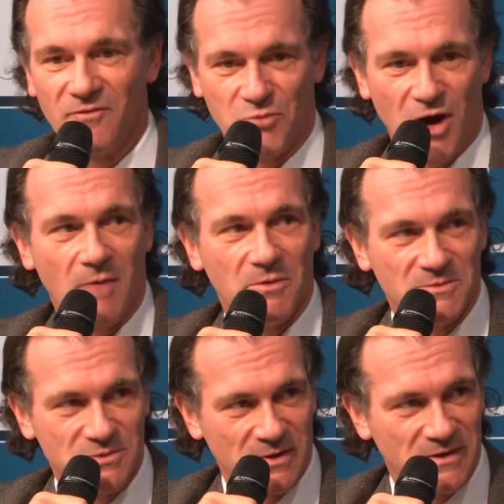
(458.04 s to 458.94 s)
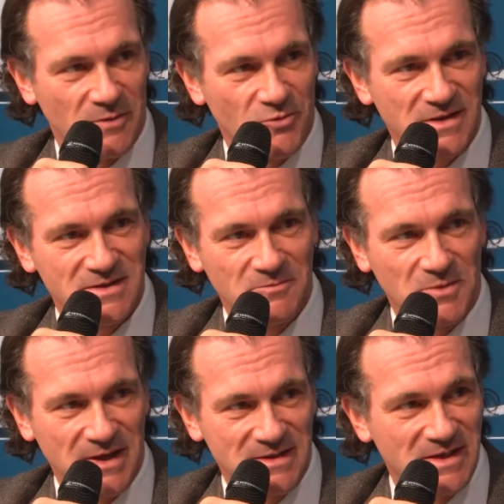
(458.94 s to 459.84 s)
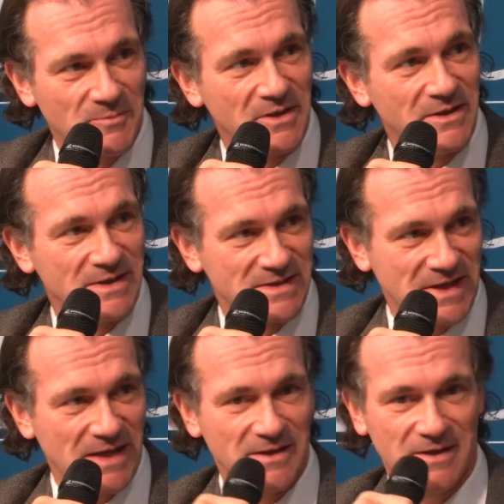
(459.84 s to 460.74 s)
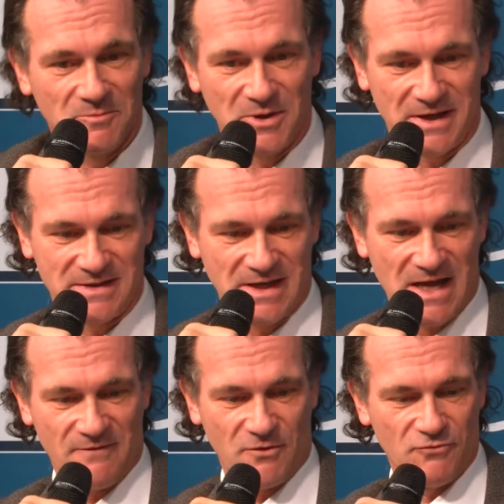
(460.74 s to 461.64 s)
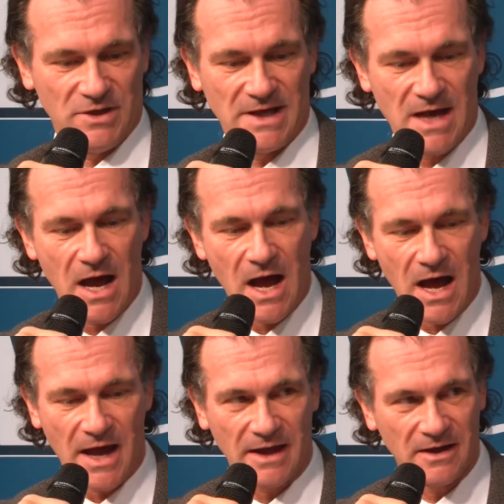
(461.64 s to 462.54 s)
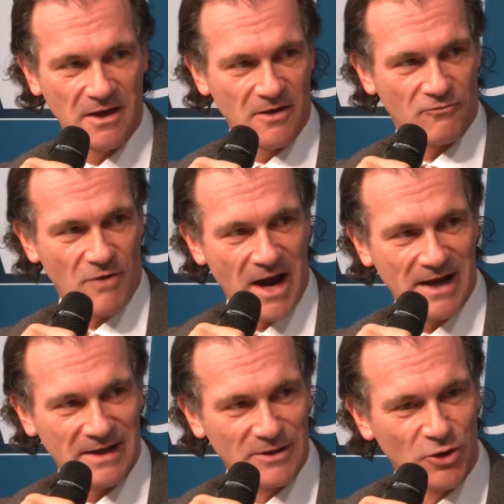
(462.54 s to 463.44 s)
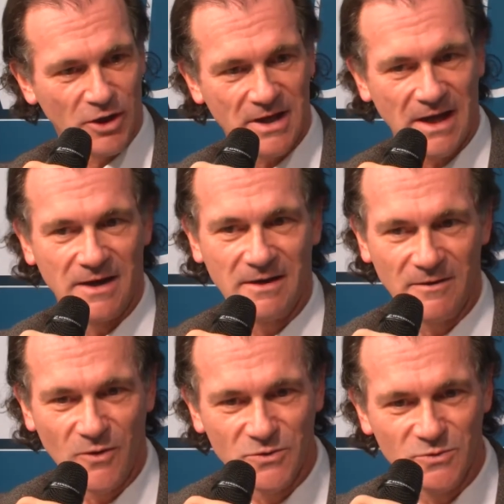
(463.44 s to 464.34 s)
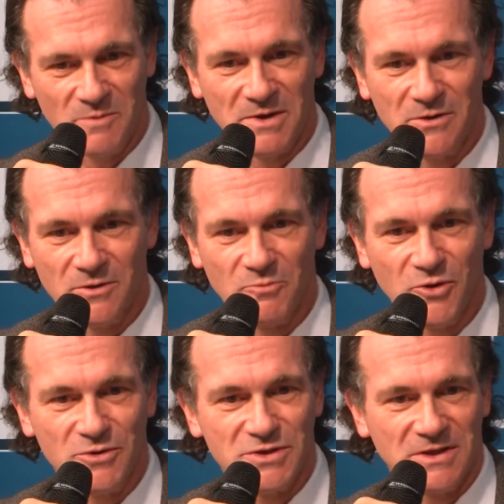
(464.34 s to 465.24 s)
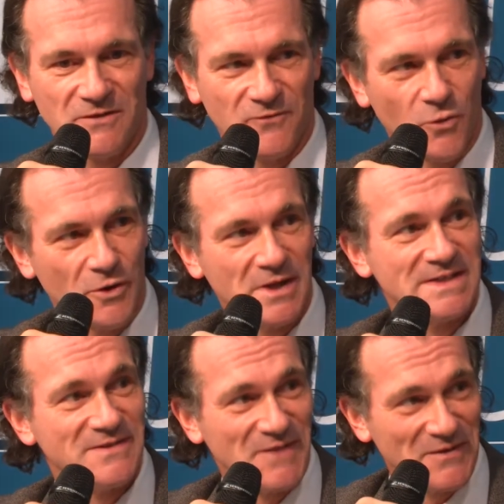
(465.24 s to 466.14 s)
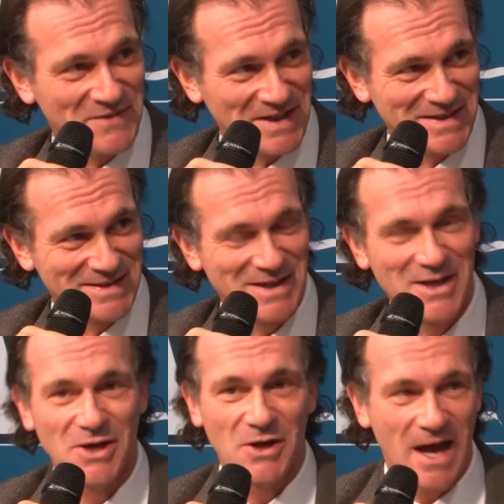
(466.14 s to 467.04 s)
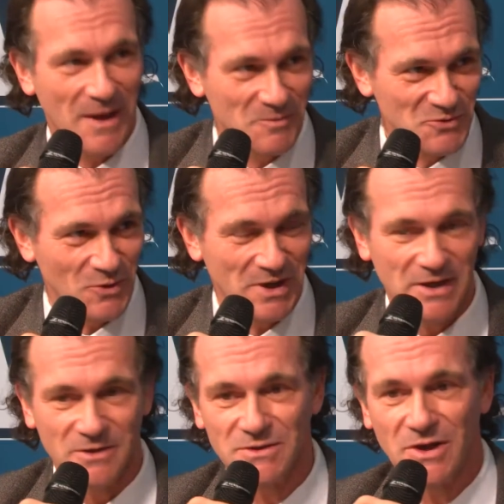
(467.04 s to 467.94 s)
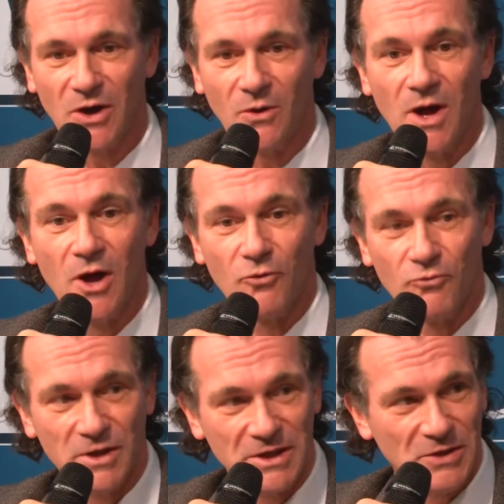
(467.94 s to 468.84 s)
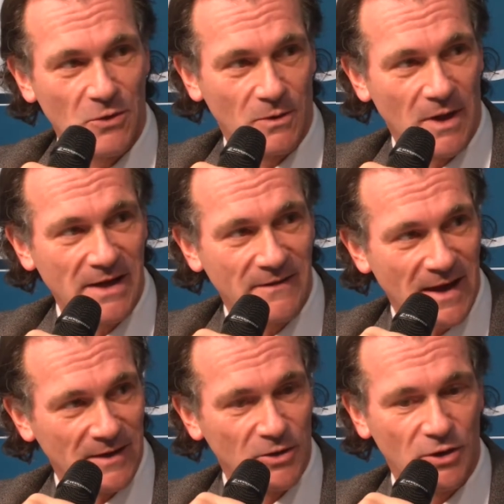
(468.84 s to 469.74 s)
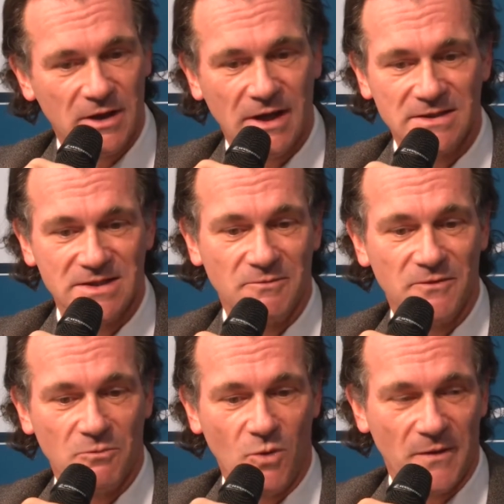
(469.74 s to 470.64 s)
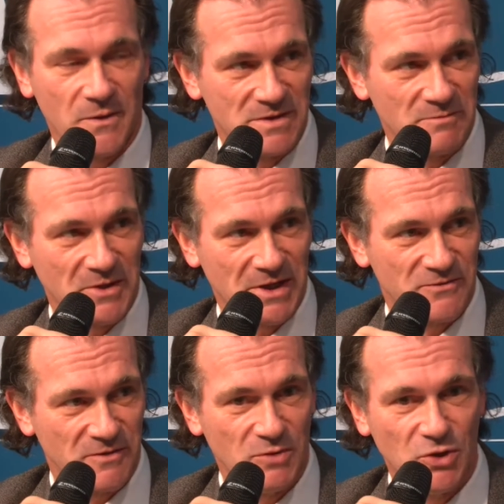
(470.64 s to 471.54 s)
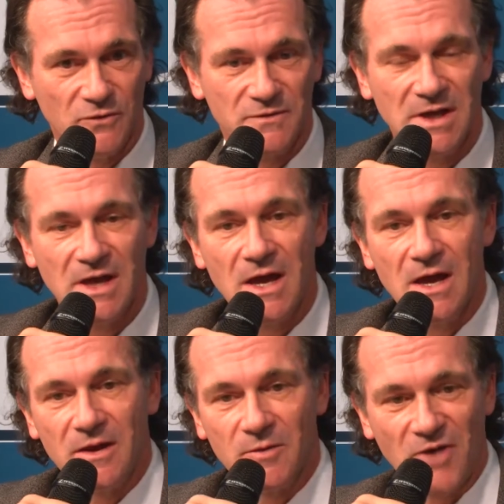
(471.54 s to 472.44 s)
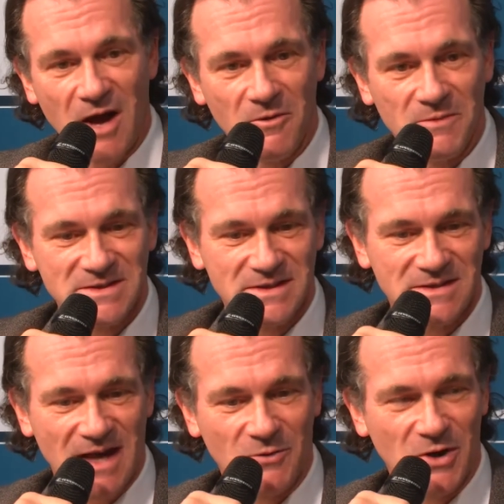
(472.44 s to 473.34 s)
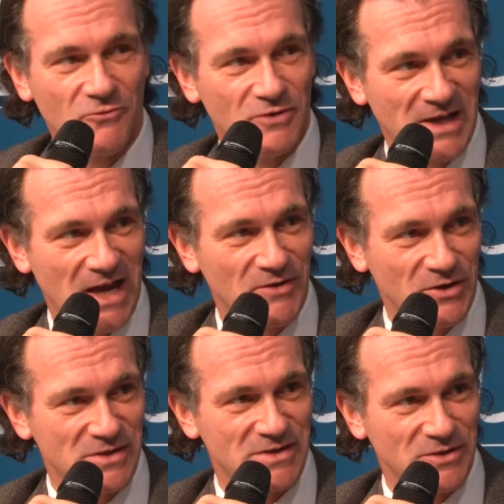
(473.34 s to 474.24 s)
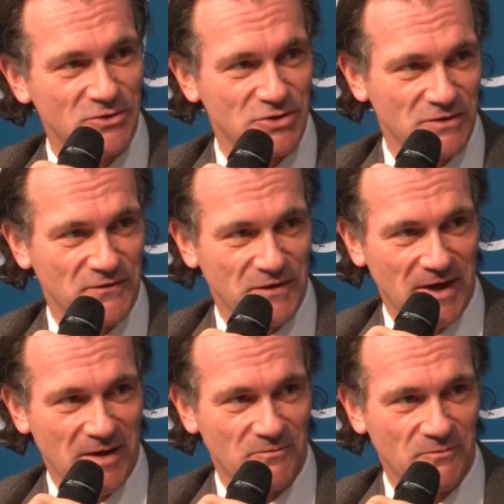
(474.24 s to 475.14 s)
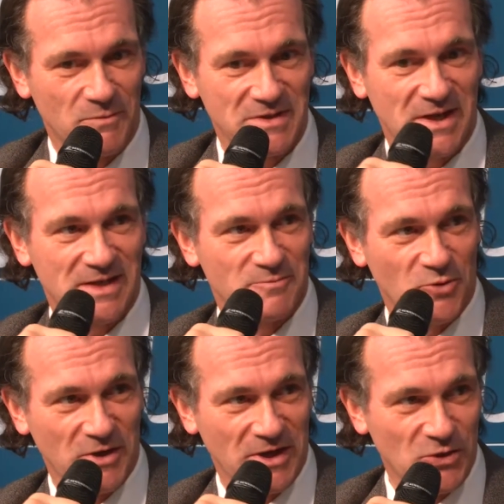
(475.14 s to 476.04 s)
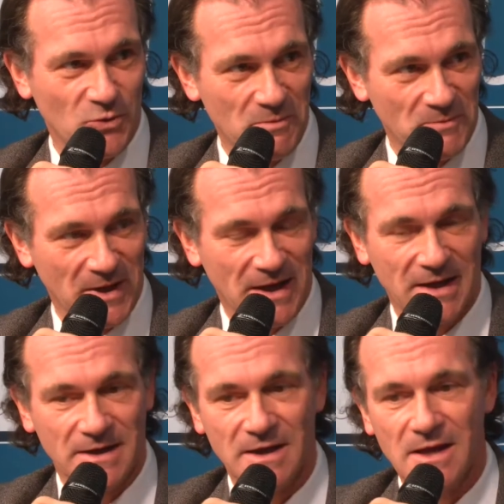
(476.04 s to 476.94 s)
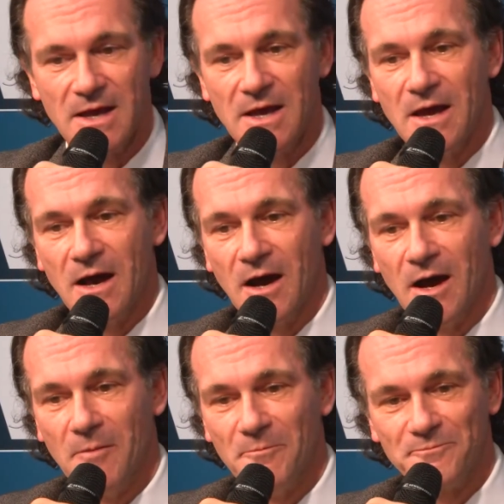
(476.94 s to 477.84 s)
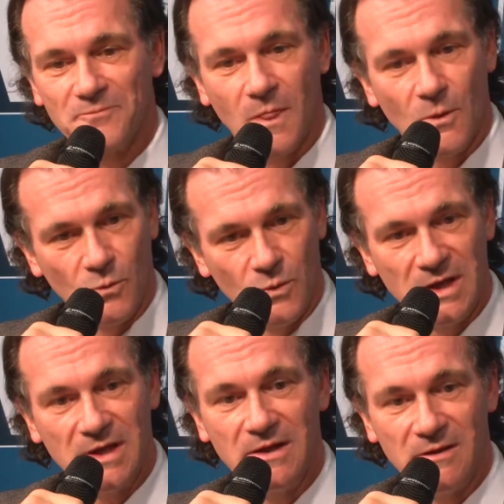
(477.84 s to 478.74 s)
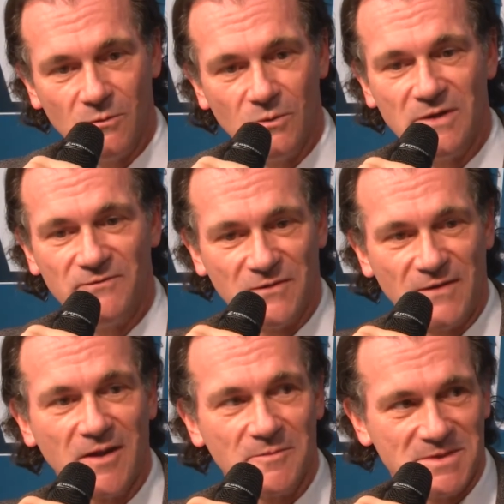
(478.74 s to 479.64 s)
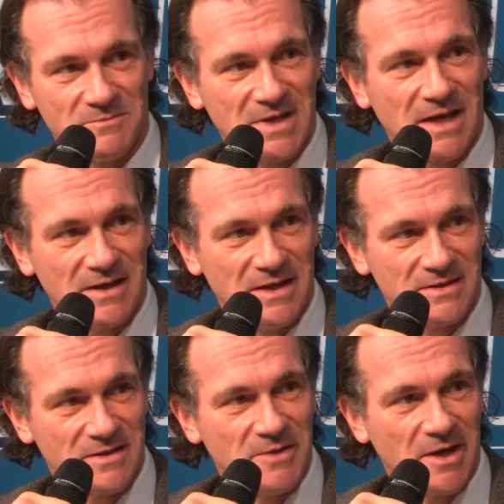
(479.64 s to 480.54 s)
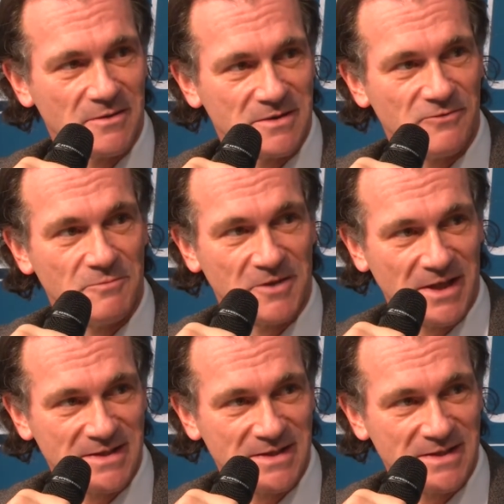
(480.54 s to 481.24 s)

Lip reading: problems with their breast implants, typically the saline implants that have a really high riding look. And those women who are approaching their 40s, 50s, had them 20 years ago, really don't like that look, and some of them want those implants removed. The problem is that we don't really have a good solution for them besides putting a new implant in. We've developed some techniques to be able to replace